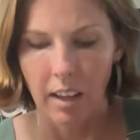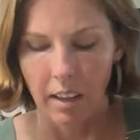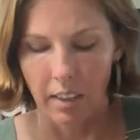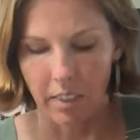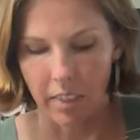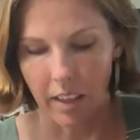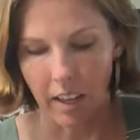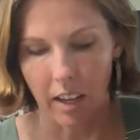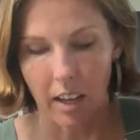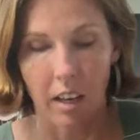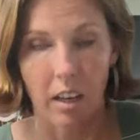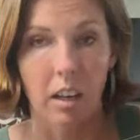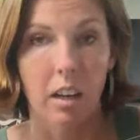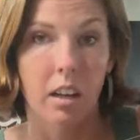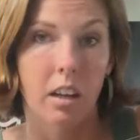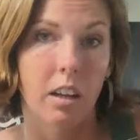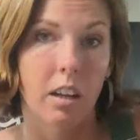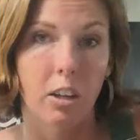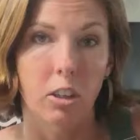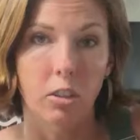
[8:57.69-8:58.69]
then
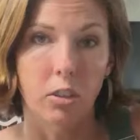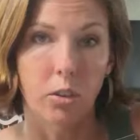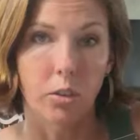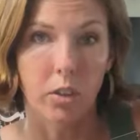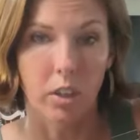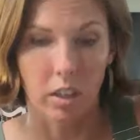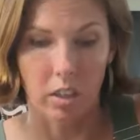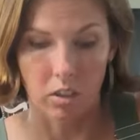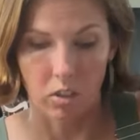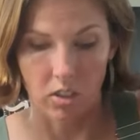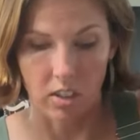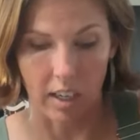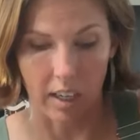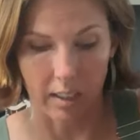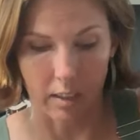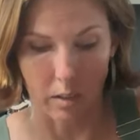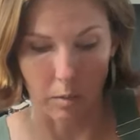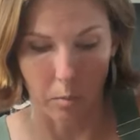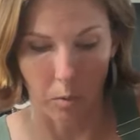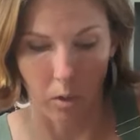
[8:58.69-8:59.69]
you can just add
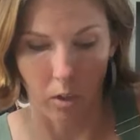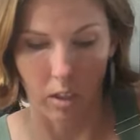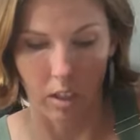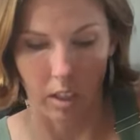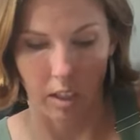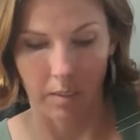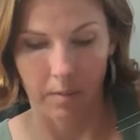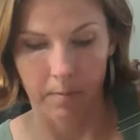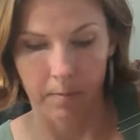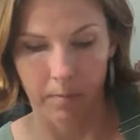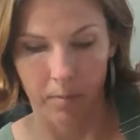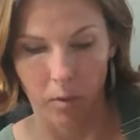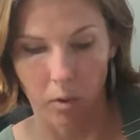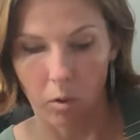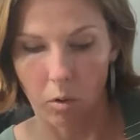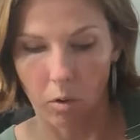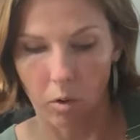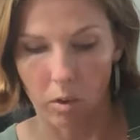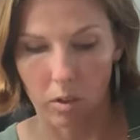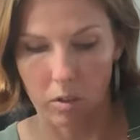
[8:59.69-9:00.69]
some more honey
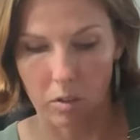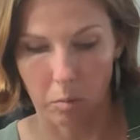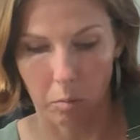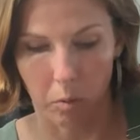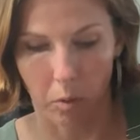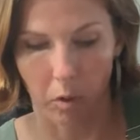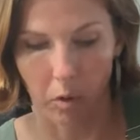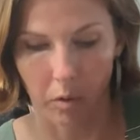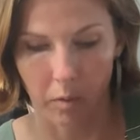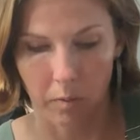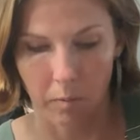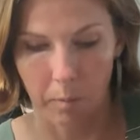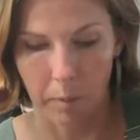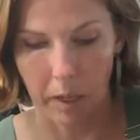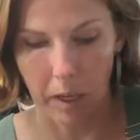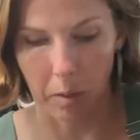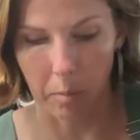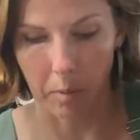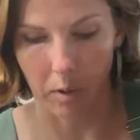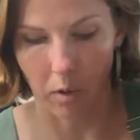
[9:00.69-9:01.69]
or some more
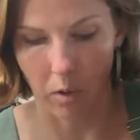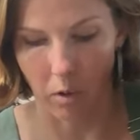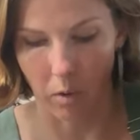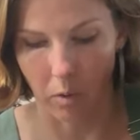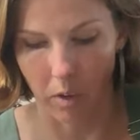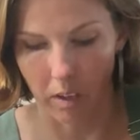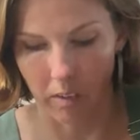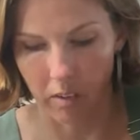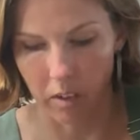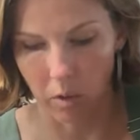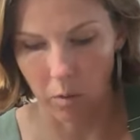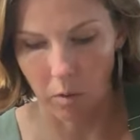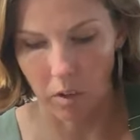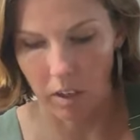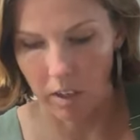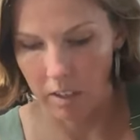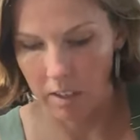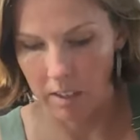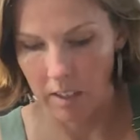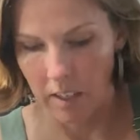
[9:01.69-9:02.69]
peanut butter or whatever you
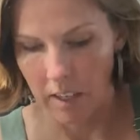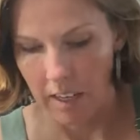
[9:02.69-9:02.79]
want.